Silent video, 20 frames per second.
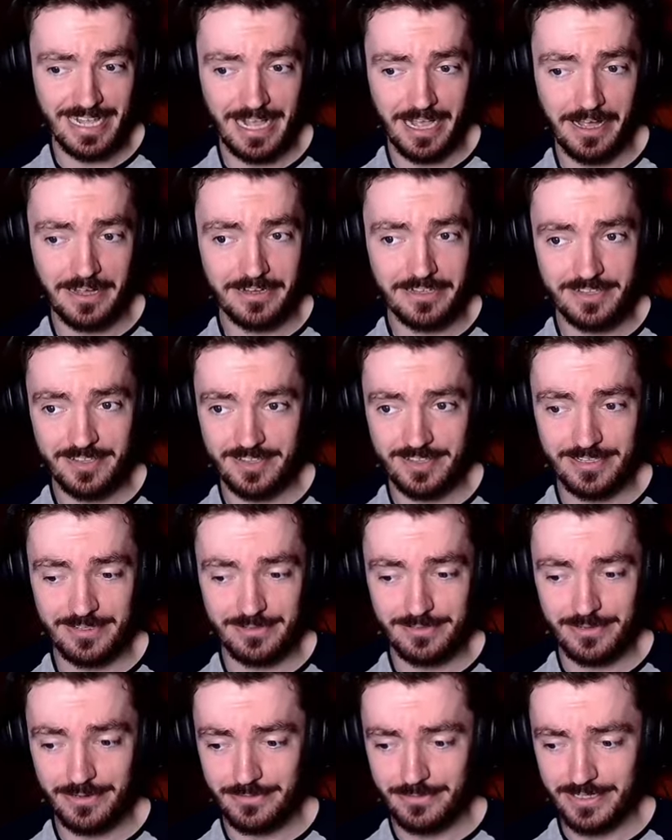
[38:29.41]
I still
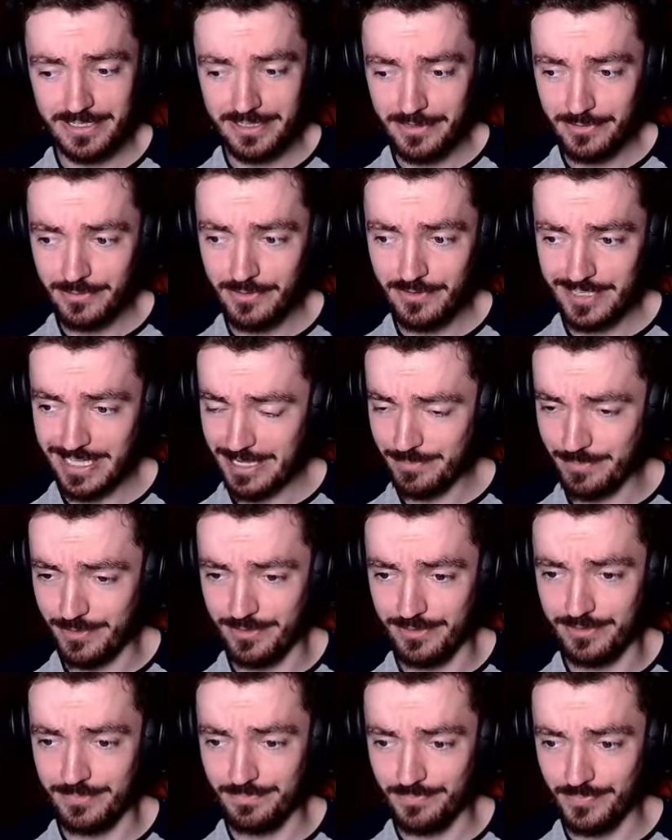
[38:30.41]
don't really know what's
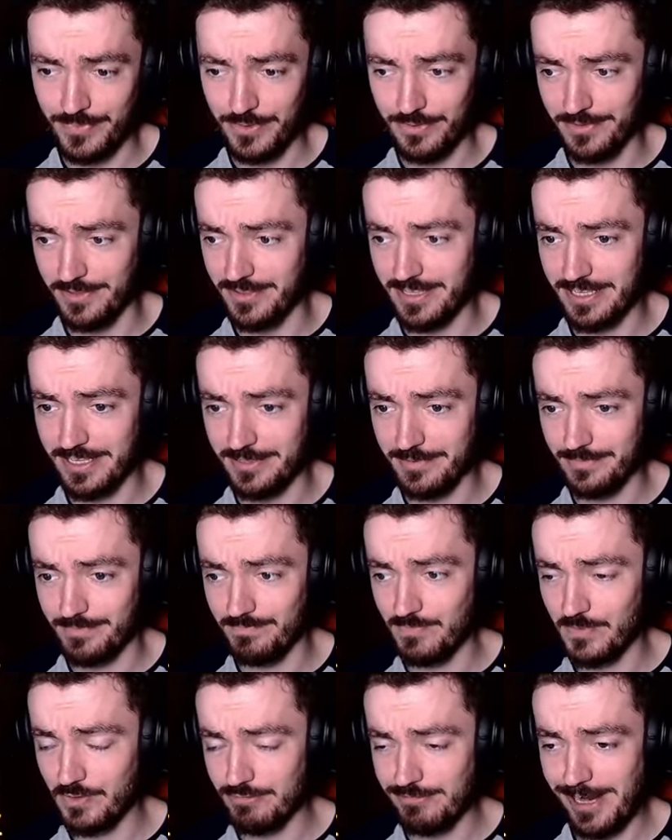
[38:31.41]
happened other than
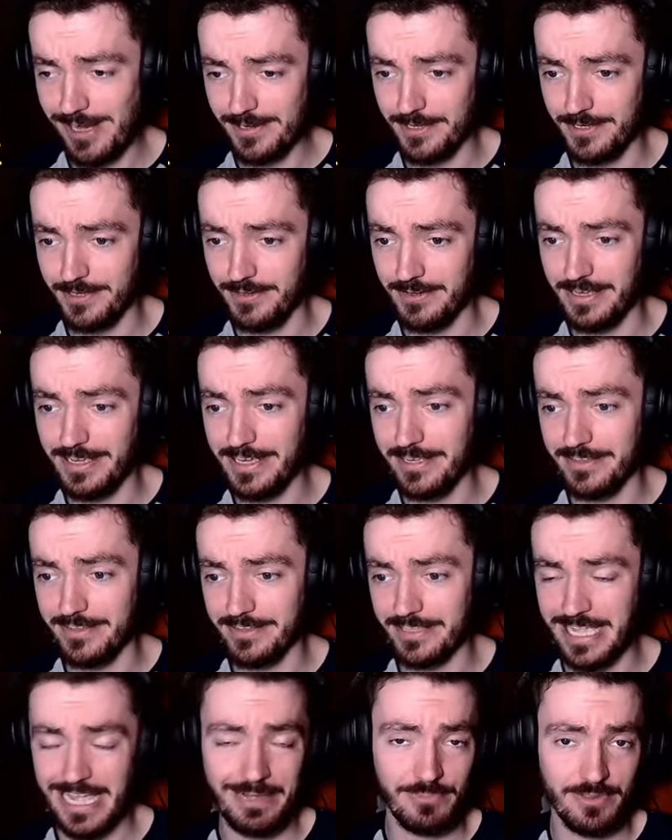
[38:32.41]
Kraken
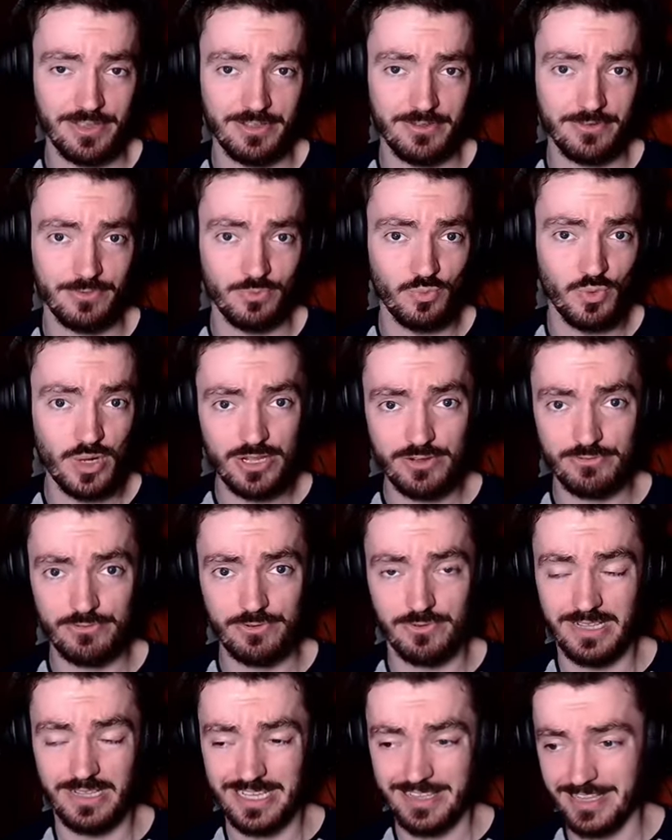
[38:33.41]
and Captain
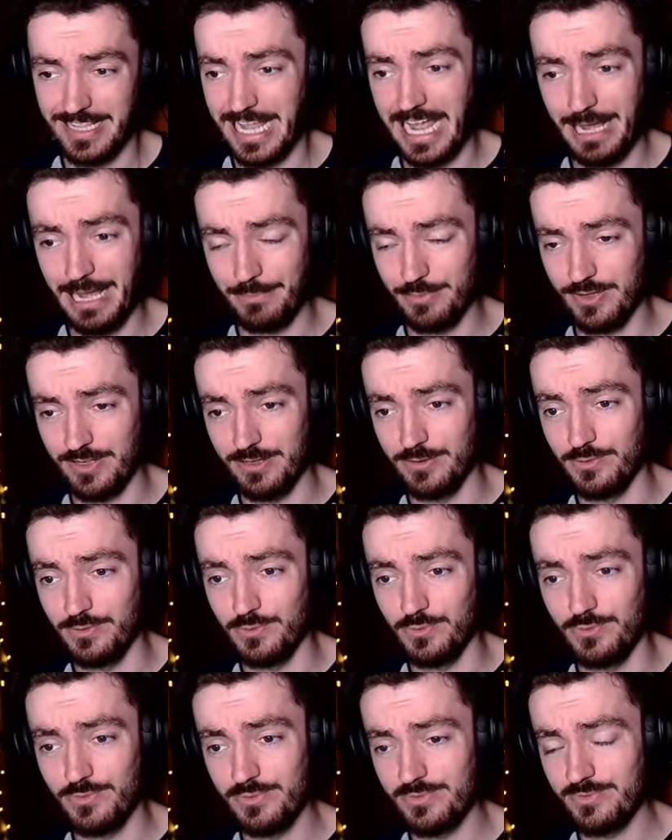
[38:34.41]
Witterel is an
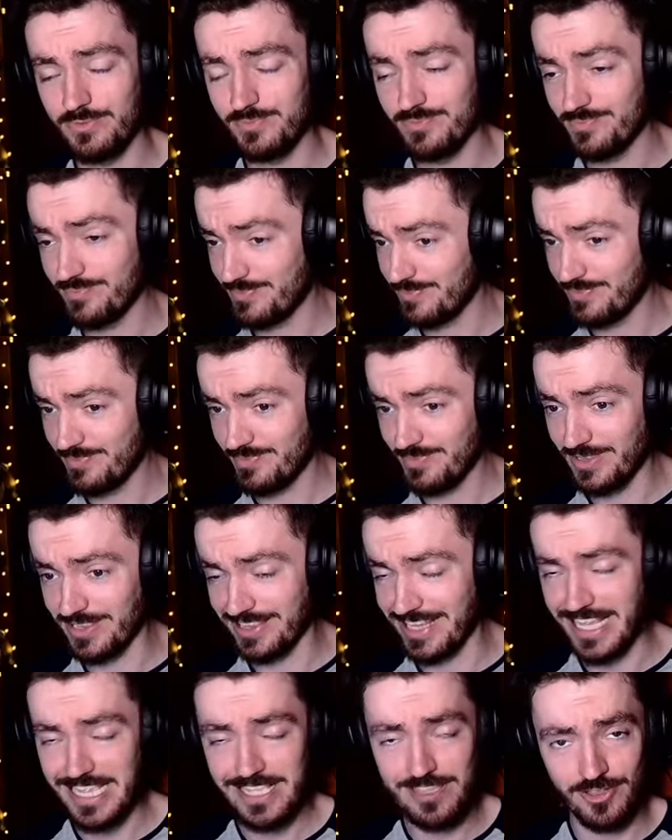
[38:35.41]
absolute
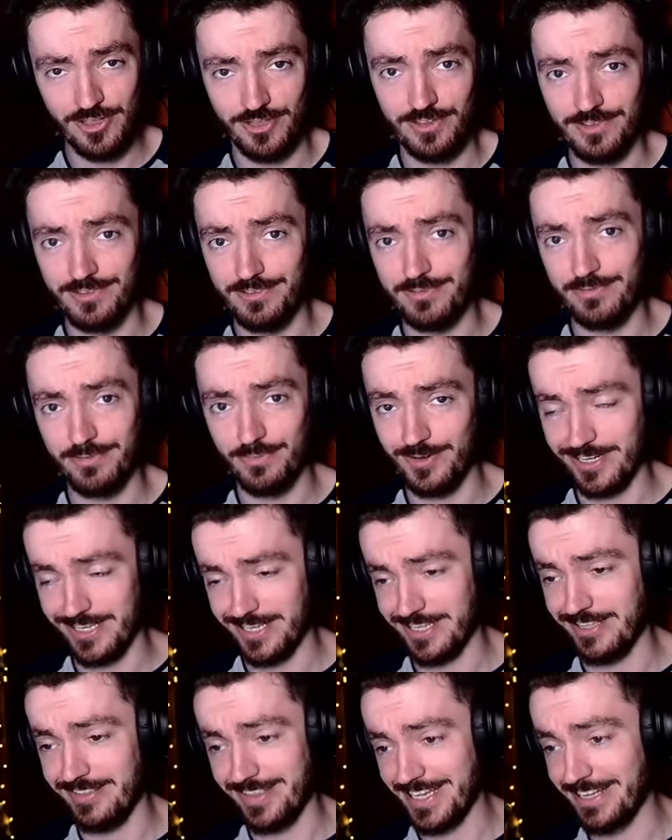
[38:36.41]
legend from what I
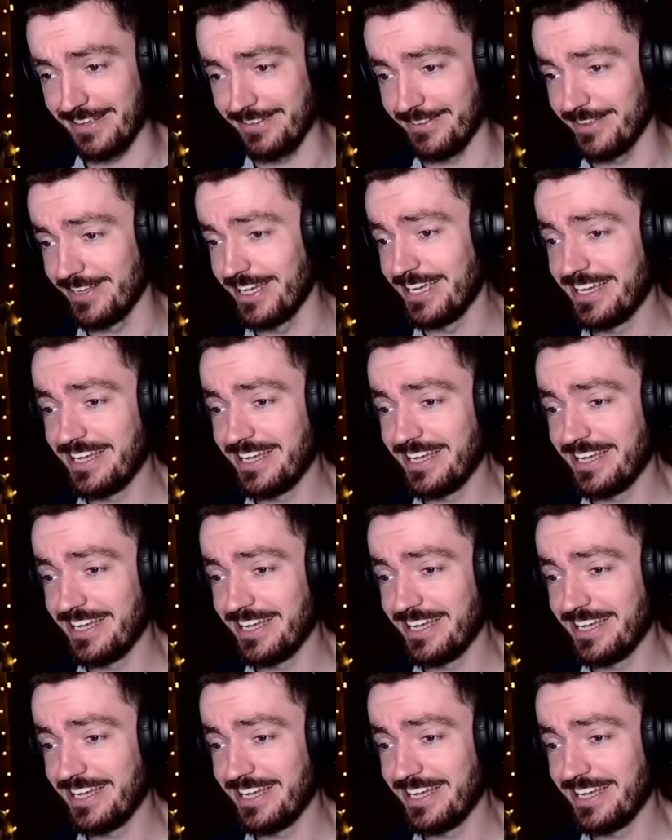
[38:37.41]
could tell.